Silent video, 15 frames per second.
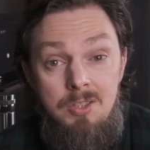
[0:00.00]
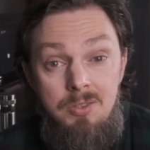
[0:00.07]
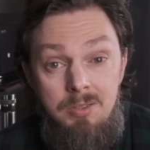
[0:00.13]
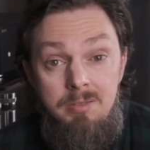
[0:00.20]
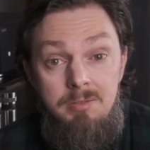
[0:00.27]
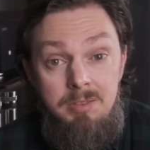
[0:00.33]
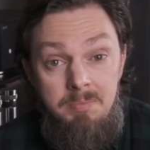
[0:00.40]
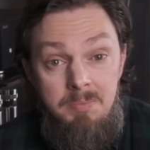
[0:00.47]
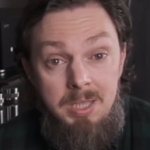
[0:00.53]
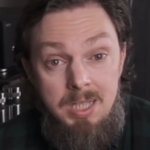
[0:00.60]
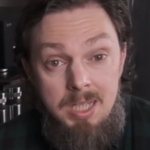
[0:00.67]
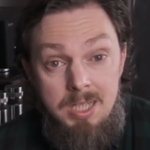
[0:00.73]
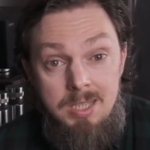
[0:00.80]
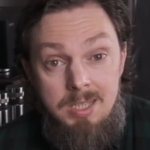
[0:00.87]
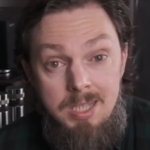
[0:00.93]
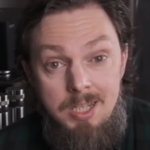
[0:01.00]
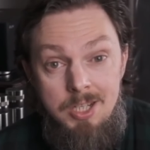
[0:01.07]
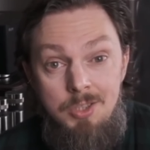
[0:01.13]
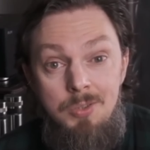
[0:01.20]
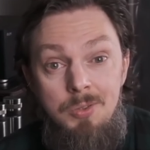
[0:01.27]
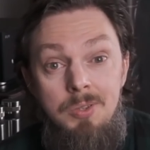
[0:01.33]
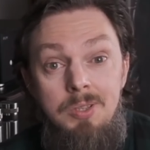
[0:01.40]
It seems to me
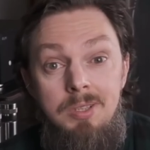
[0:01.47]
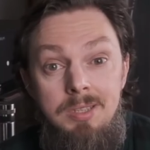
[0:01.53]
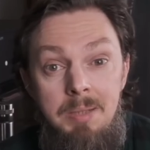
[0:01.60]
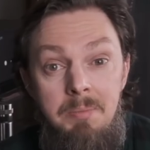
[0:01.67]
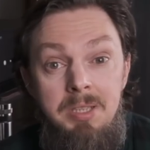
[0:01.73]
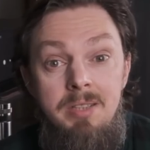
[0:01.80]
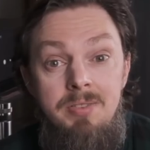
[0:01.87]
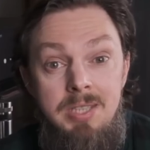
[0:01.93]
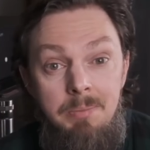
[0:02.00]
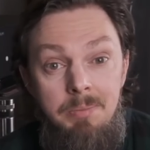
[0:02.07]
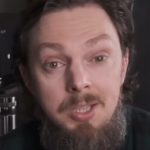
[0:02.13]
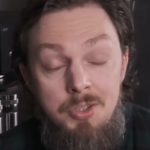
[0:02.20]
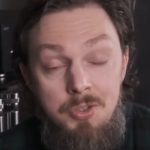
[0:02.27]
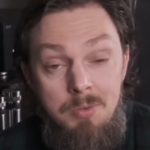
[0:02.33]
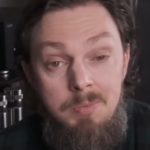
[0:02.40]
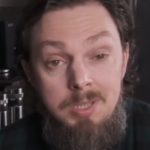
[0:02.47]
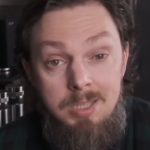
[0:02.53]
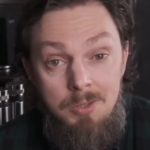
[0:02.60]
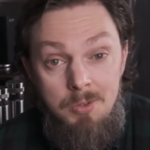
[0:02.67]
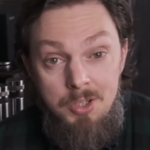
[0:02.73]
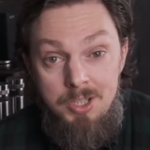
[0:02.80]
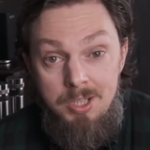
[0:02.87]
that where it should be difficult
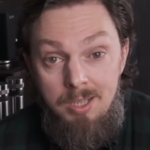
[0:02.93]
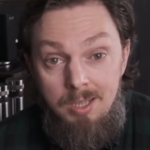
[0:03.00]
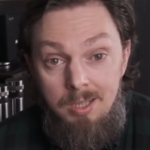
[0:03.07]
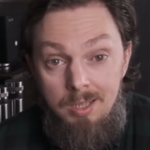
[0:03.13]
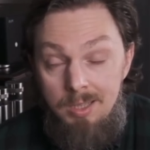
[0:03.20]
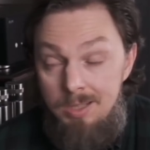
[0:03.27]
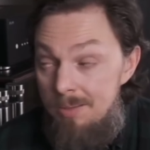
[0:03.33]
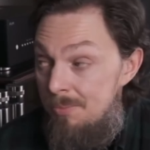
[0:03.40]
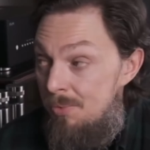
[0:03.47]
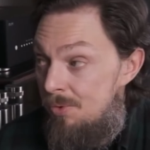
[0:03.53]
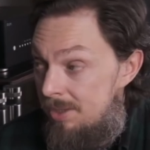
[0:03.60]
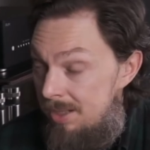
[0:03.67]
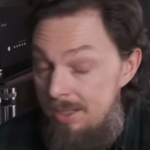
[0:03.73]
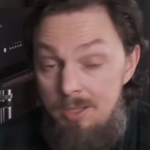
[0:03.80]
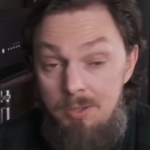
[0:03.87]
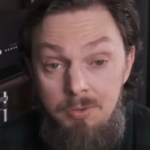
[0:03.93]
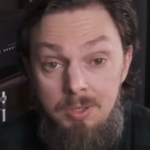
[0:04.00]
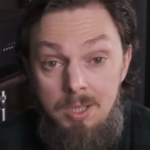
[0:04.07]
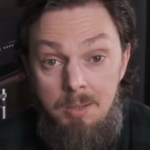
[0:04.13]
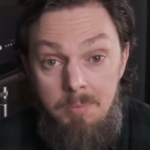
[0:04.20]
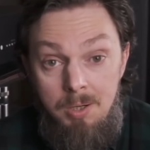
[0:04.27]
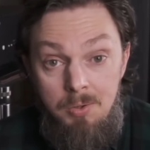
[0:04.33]
for others, this
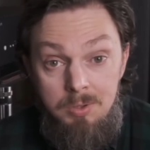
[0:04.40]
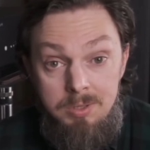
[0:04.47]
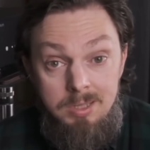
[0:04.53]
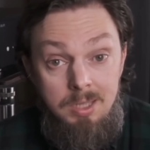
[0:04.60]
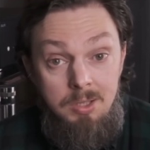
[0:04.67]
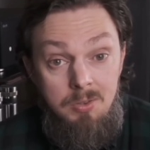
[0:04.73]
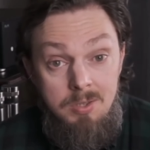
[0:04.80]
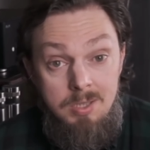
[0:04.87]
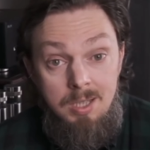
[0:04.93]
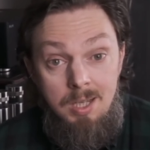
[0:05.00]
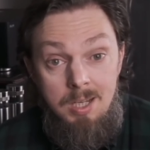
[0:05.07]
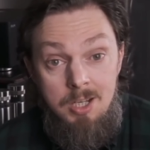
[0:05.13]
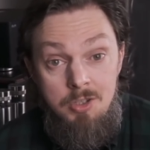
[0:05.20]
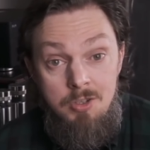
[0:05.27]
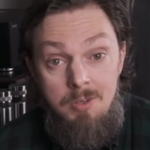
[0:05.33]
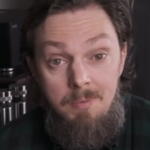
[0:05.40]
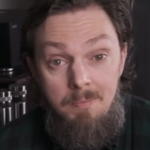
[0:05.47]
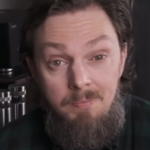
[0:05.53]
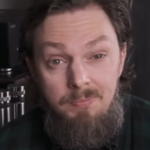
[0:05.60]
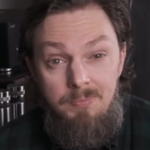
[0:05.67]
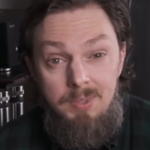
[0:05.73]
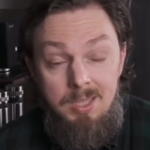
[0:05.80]
amplifier, on the
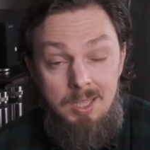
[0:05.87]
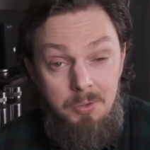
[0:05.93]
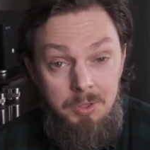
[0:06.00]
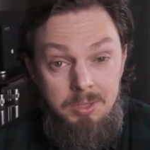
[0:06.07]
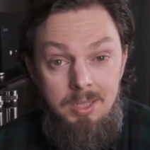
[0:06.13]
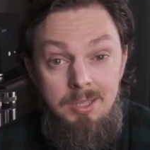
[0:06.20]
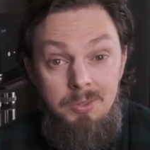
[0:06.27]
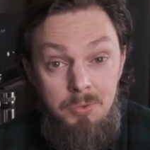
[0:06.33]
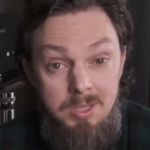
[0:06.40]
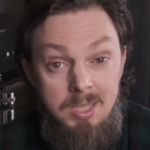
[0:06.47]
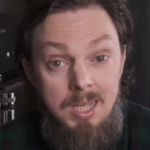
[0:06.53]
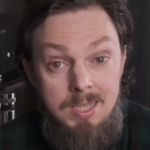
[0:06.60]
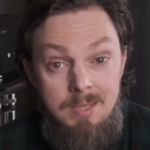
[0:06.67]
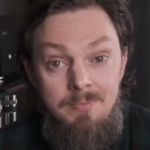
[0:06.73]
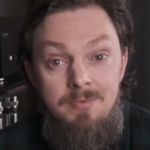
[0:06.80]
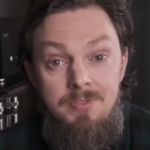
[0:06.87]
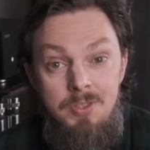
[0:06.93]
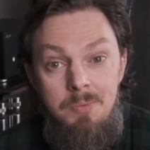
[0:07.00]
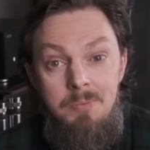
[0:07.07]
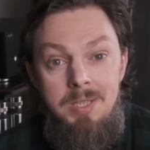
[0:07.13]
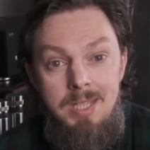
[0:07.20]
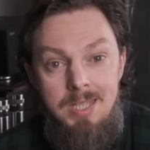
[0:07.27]
contrary, becomes
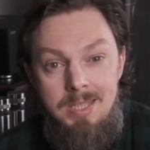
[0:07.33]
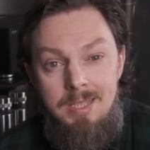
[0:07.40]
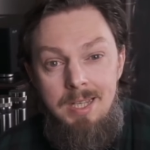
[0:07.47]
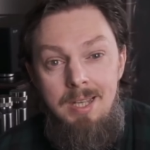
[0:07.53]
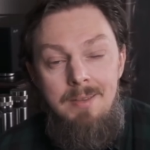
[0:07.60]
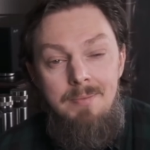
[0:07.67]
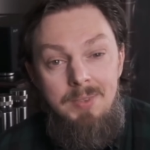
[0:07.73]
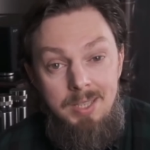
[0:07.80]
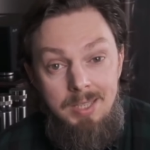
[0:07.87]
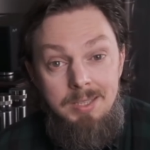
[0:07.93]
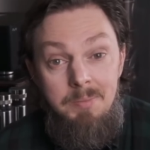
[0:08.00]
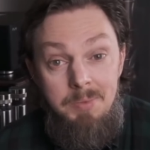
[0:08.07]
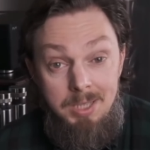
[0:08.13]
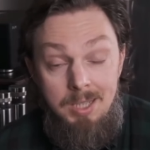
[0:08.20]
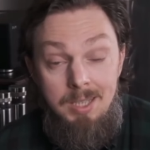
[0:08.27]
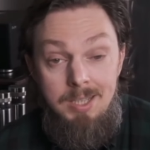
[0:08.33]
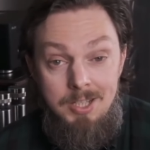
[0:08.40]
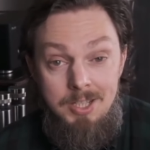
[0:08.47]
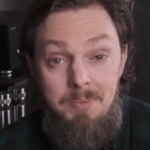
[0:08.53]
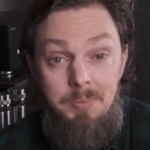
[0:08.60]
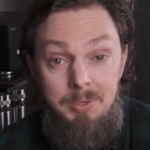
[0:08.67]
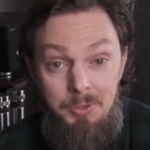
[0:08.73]
impressive. There is some
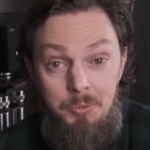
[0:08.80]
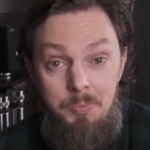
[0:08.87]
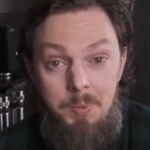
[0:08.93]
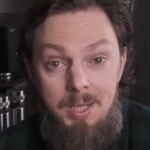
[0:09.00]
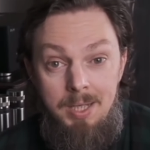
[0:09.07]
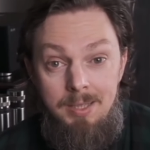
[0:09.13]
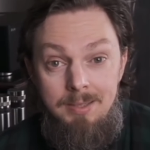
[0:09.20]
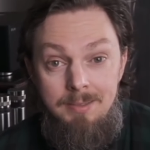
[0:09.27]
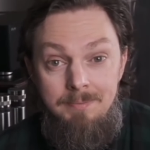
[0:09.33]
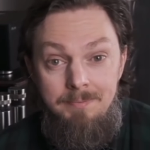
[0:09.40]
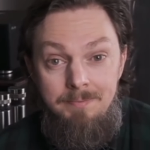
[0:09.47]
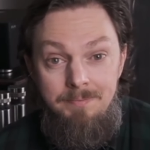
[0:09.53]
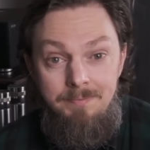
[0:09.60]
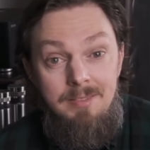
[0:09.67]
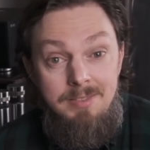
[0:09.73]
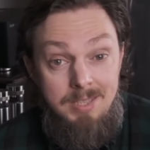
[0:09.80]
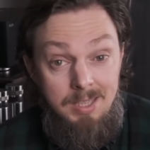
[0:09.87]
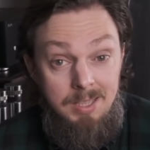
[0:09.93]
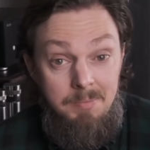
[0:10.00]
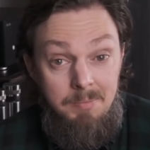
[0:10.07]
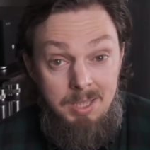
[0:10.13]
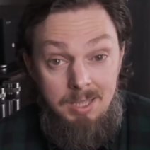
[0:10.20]
kind of
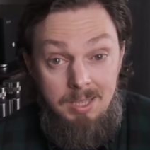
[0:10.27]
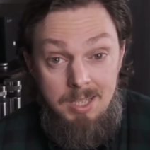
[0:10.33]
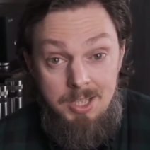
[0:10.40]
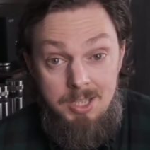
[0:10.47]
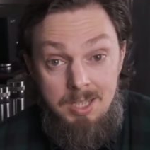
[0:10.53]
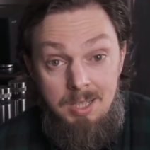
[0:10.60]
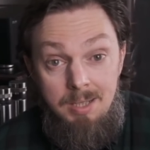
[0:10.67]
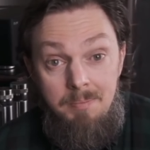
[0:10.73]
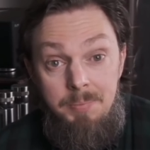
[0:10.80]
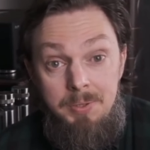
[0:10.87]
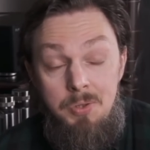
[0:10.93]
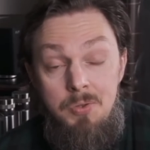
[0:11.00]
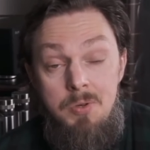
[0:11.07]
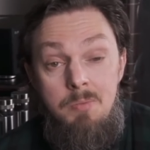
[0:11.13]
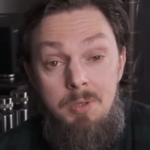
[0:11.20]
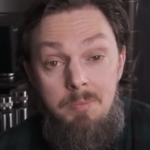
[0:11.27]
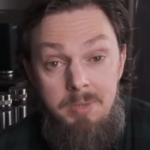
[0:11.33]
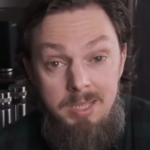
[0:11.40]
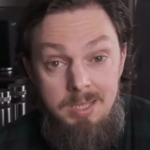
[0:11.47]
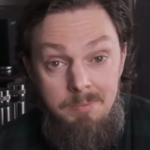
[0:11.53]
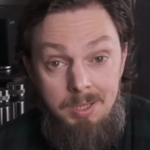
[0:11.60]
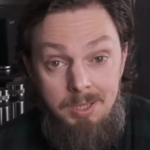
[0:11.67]
enthusiasm in it, and this
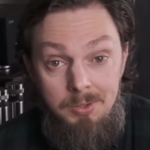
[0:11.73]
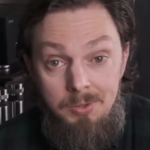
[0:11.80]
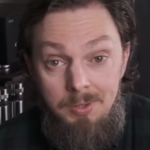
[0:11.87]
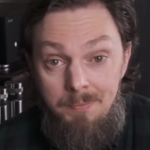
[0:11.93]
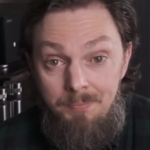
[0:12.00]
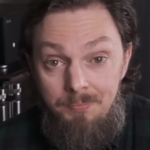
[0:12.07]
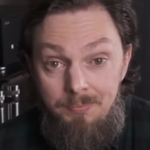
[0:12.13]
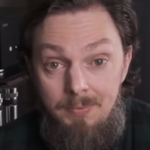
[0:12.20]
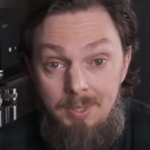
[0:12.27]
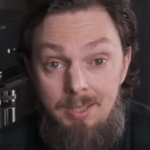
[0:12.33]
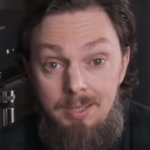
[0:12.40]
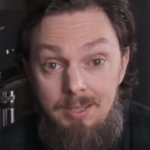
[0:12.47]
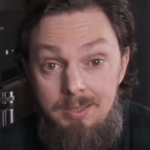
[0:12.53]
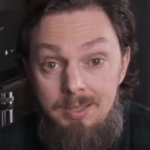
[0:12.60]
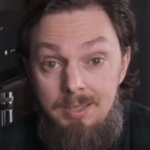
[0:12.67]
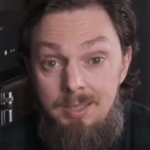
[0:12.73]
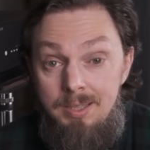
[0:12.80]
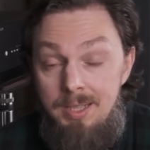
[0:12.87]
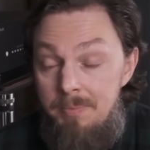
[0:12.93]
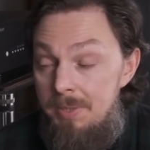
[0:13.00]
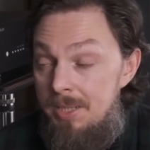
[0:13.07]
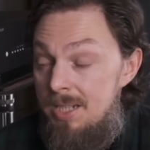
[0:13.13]
of course captivates me.
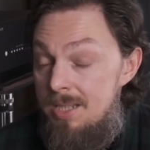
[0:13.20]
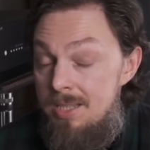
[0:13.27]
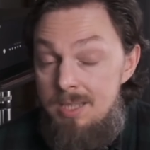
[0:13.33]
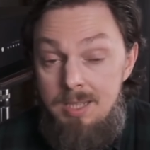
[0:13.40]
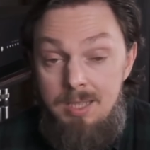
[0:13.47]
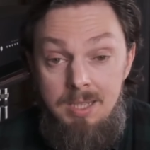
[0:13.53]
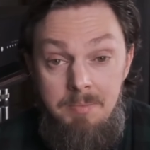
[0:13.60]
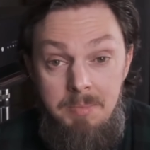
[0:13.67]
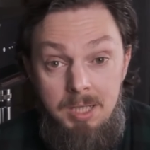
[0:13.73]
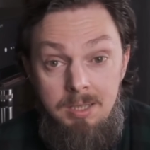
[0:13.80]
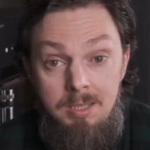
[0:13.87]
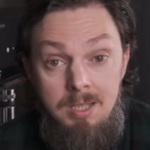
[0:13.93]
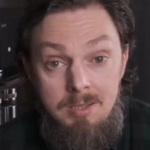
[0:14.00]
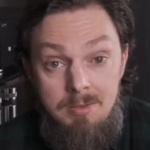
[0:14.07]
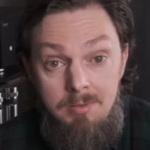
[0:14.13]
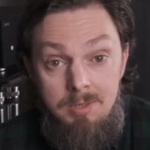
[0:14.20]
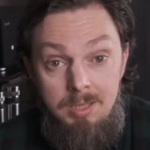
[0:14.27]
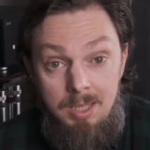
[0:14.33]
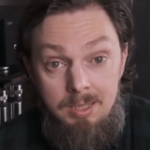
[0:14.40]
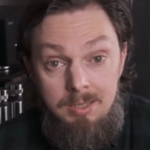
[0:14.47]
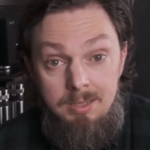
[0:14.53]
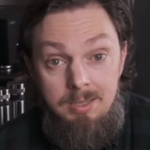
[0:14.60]
On the whole, it couldn't have
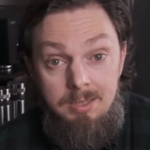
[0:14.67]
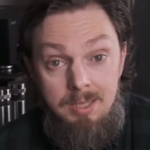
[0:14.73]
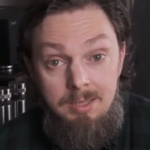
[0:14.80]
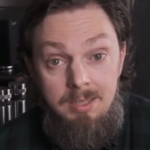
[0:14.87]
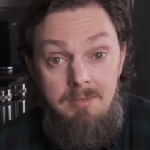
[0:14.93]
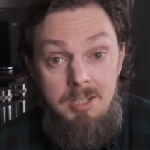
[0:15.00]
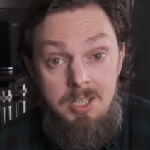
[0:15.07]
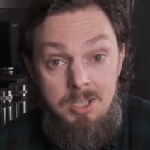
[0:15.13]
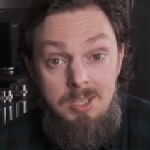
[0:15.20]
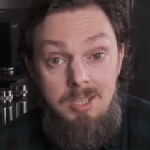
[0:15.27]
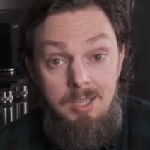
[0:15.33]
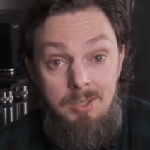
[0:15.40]
been otherwise.